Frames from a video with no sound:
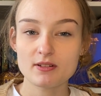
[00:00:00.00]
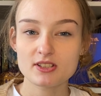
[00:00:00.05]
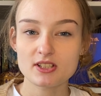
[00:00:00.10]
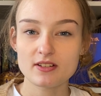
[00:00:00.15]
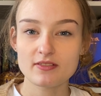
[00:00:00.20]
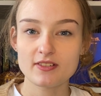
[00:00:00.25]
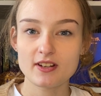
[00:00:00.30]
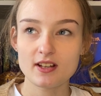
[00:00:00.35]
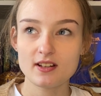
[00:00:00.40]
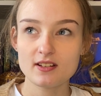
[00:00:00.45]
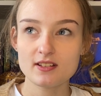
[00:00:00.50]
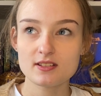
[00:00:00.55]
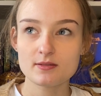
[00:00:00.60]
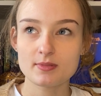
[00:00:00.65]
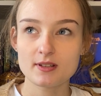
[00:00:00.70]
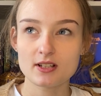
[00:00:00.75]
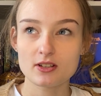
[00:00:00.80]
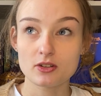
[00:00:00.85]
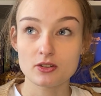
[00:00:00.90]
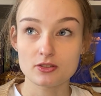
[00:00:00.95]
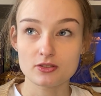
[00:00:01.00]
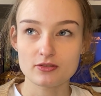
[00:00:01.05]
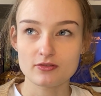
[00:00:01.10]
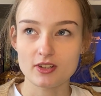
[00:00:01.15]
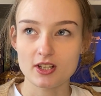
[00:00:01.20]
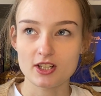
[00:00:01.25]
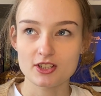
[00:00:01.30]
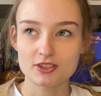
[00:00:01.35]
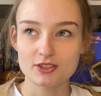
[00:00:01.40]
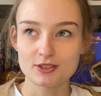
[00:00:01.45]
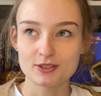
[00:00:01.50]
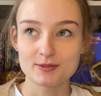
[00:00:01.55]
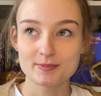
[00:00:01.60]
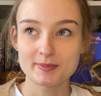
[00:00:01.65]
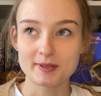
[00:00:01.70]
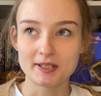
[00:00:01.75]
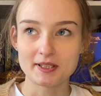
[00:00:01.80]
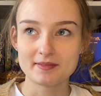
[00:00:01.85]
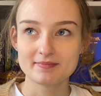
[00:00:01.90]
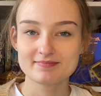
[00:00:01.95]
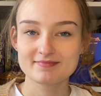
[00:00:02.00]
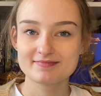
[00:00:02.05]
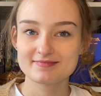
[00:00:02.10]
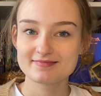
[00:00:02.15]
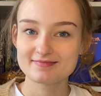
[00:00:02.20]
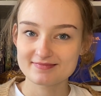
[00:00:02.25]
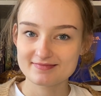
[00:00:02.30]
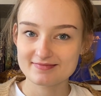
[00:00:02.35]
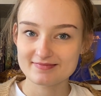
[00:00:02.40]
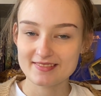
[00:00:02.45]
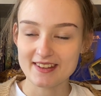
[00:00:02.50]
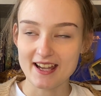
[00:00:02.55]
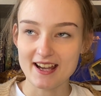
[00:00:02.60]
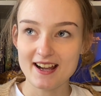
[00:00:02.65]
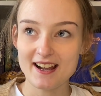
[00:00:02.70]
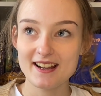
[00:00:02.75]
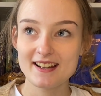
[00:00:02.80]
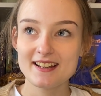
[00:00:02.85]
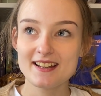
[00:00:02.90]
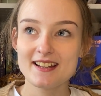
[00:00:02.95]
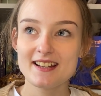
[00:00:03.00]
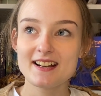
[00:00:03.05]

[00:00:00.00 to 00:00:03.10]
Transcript: which I feel is a bit controversial, but that.